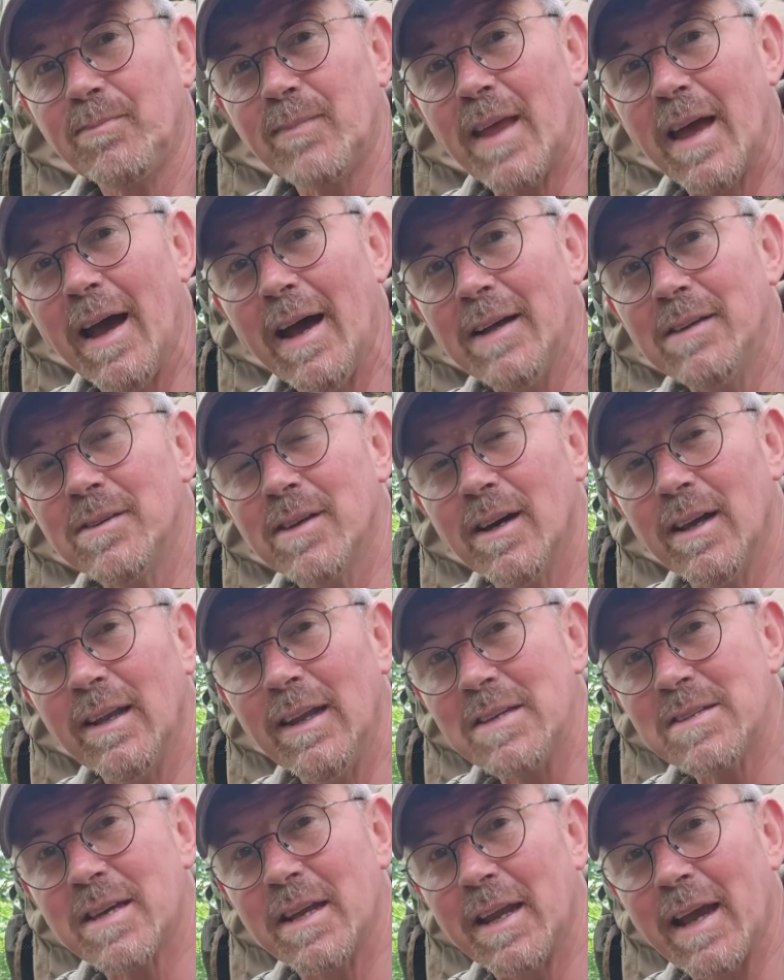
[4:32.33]
and
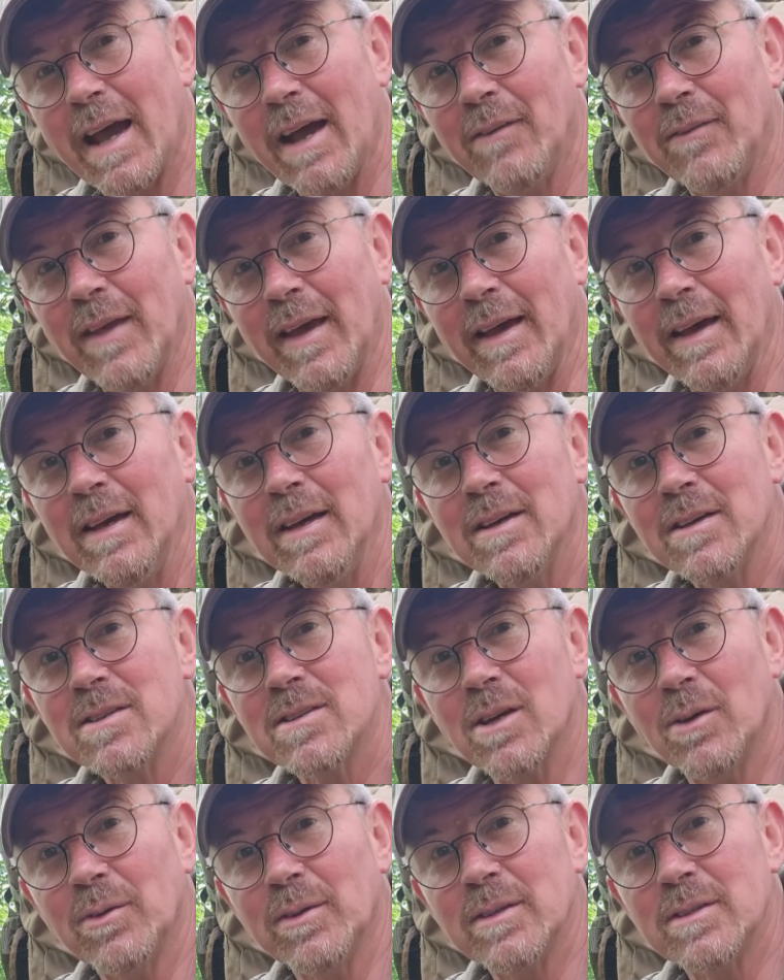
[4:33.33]
let's get it out there
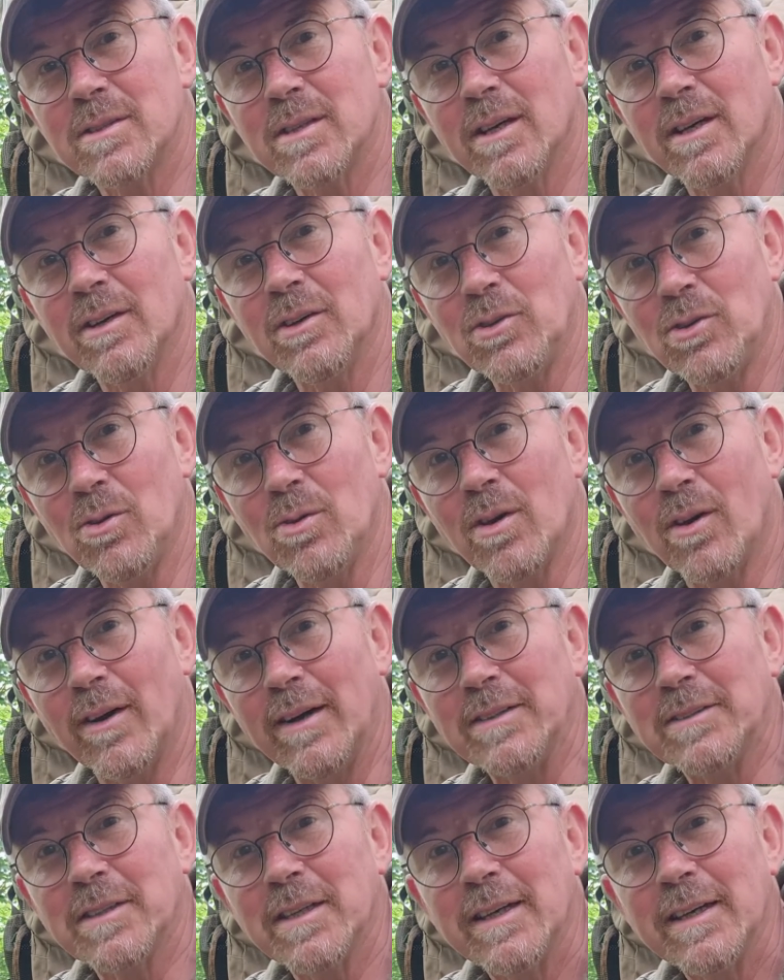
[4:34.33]
so that you
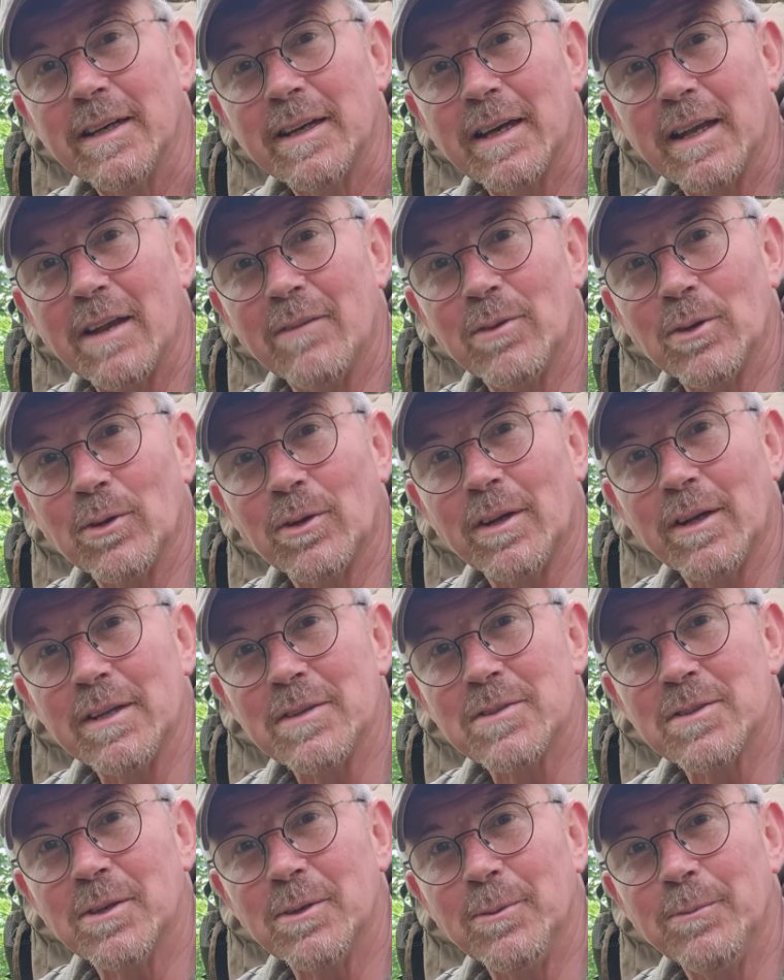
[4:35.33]
guys can have a look at it
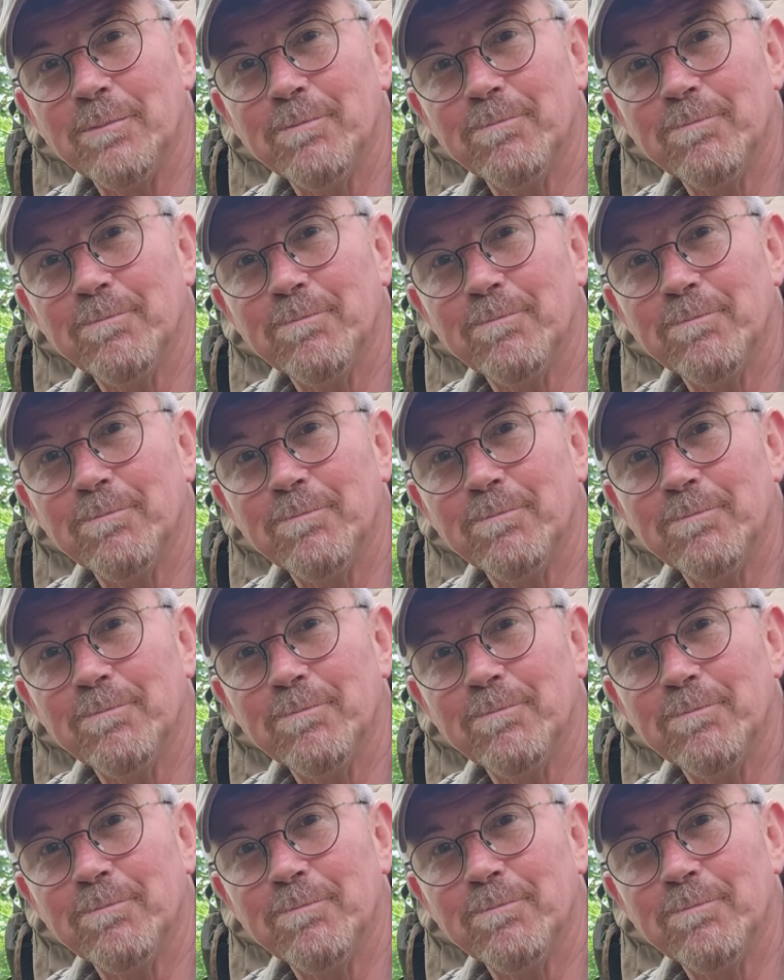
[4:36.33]
too.